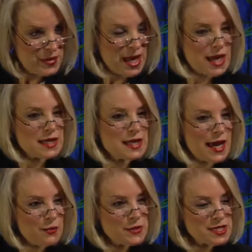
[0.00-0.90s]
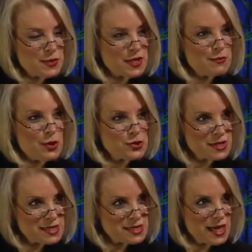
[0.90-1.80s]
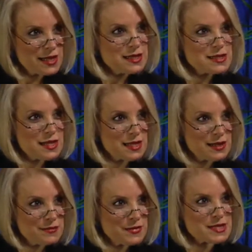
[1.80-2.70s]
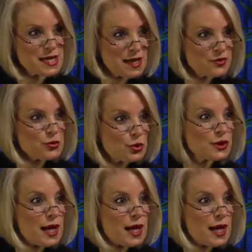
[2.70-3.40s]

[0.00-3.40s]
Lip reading: Yes. And now must be the most exciting time to have your own